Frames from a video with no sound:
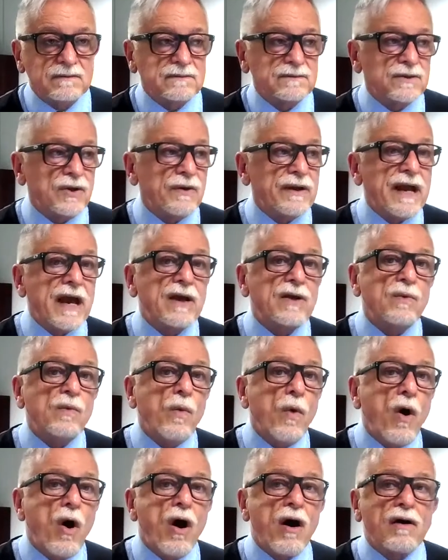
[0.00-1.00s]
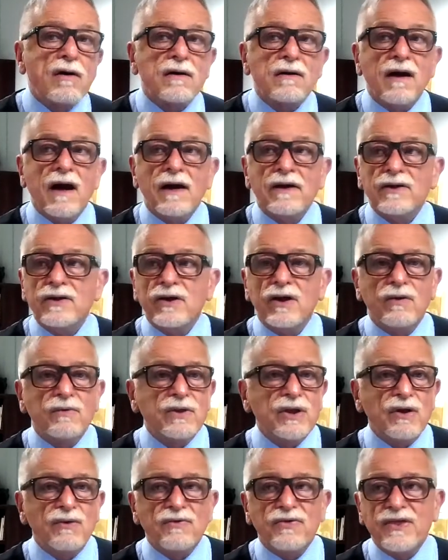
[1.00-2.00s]
knowing how to walk. You
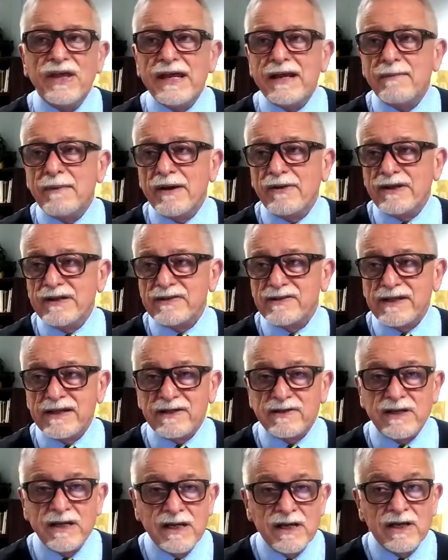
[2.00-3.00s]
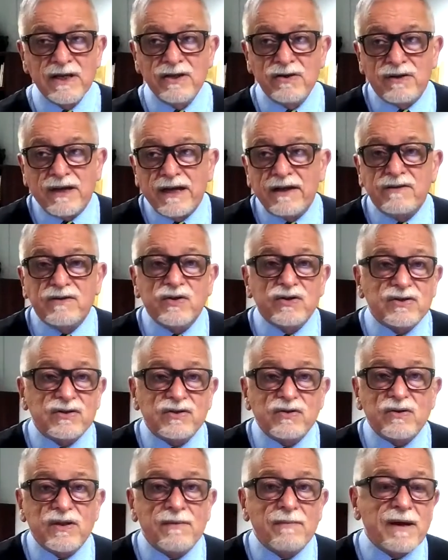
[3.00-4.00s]
don't think about these things. You kind of just
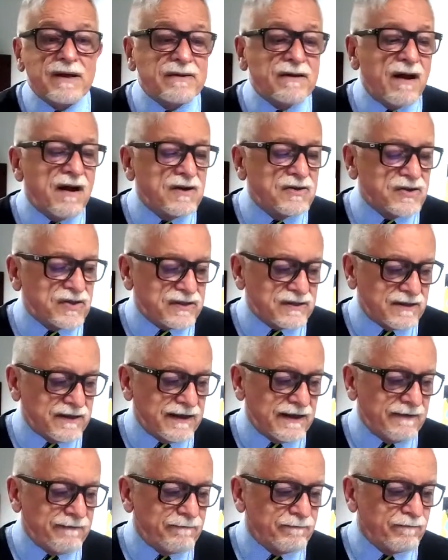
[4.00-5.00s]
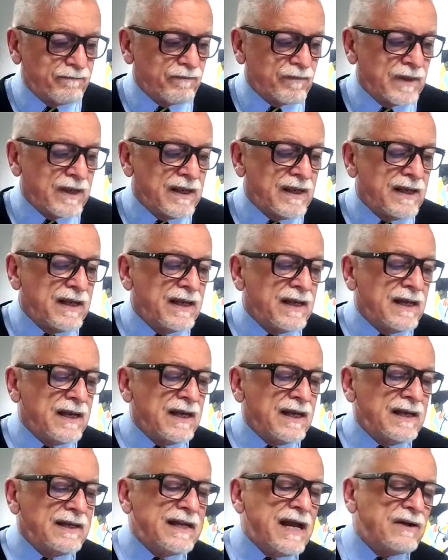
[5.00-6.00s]
do them unconsciously.
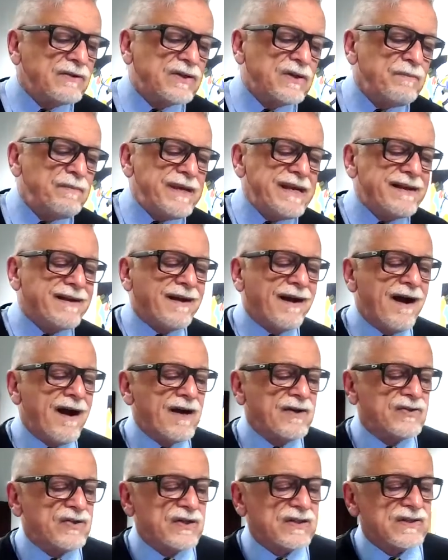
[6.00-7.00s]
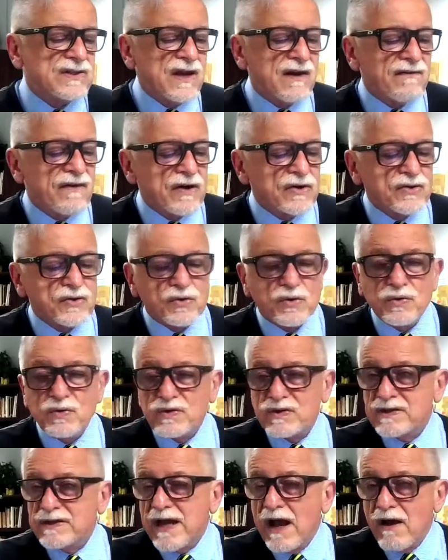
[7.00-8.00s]
Now, to be conscious of our true
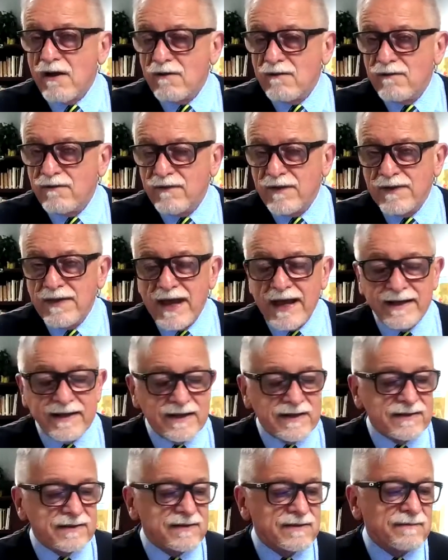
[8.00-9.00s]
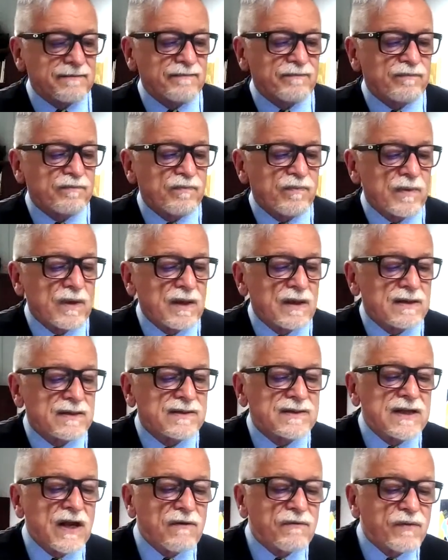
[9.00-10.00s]
self, and that is
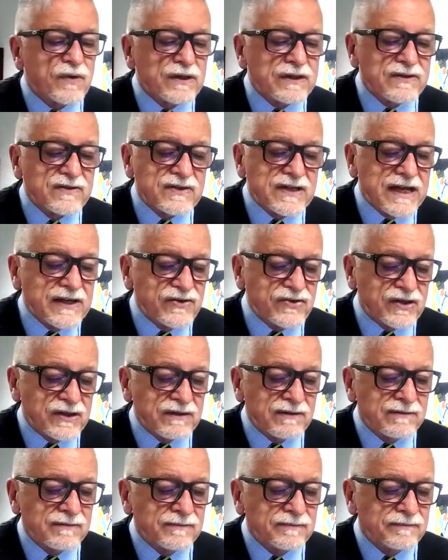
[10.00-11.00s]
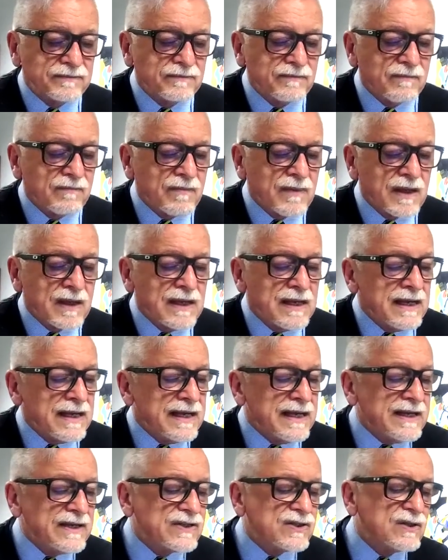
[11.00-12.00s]
self-realization,
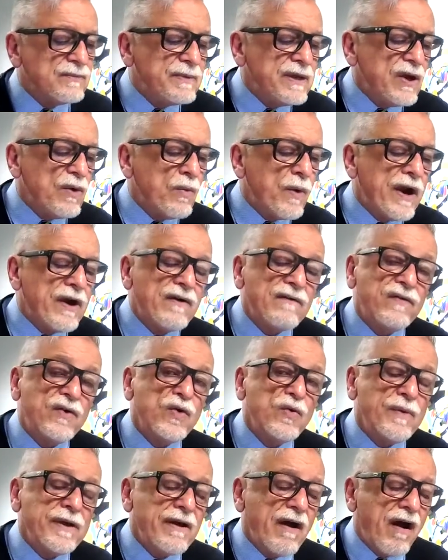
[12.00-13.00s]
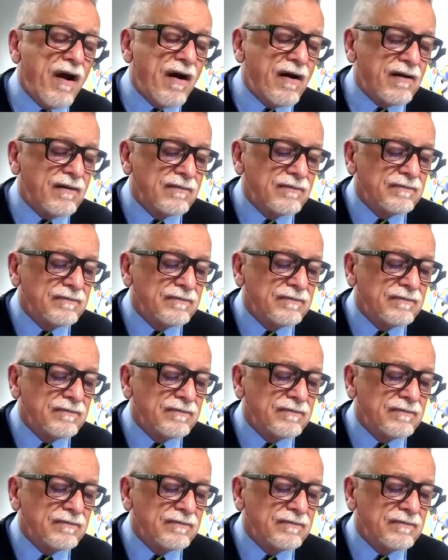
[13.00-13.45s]
is to be aware of who we are,